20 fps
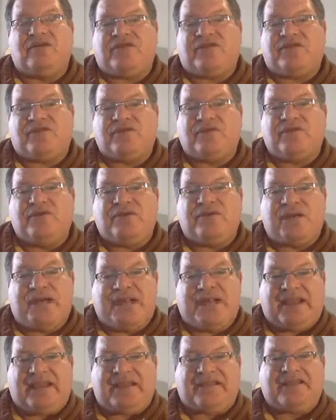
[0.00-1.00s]
through
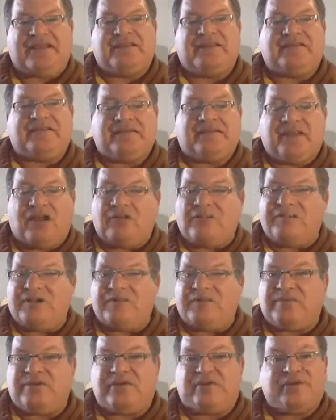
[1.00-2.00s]
and help
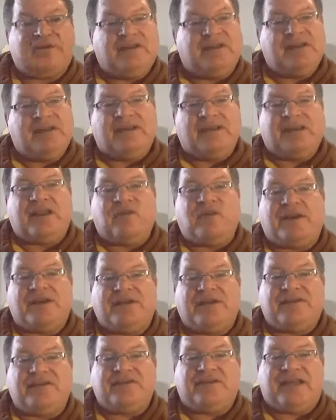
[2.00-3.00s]
people that want
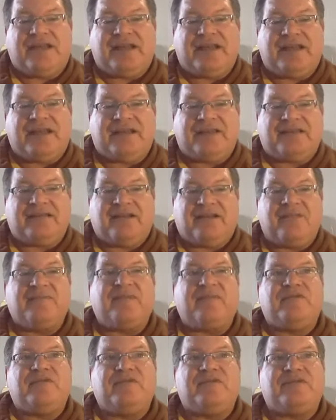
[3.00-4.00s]
to do that and help
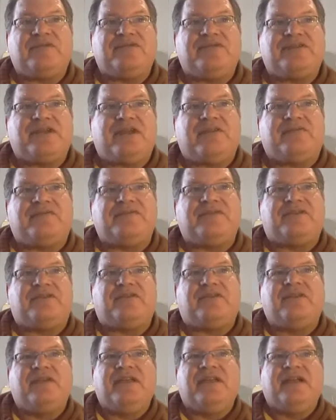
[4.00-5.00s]
them do it yourself. So
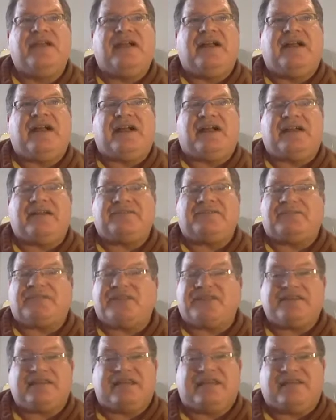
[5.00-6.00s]
like I
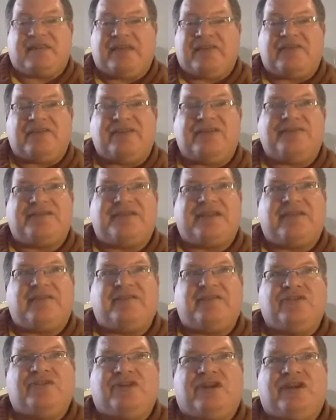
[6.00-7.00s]
said, if you have a good stable
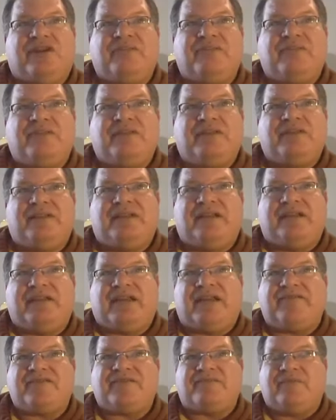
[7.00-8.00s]
job and
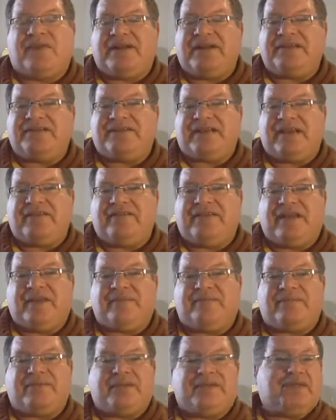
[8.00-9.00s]
have some money saved
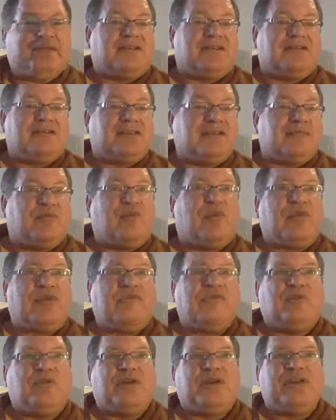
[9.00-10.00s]
up and you can support a
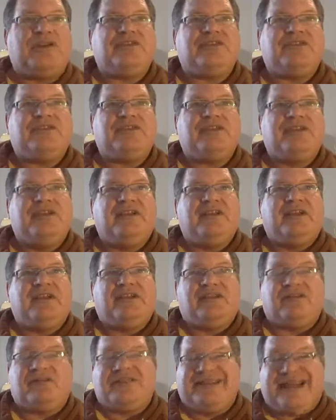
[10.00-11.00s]
mortgage, you
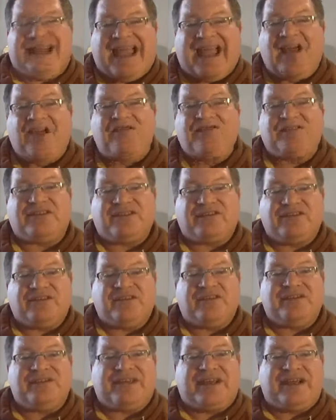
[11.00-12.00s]
know, now is a
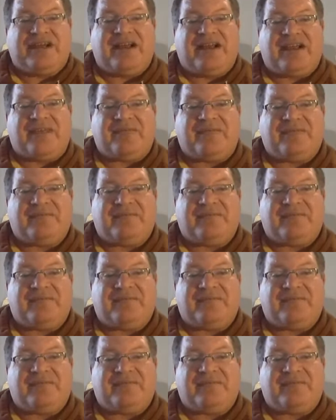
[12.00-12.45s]
good time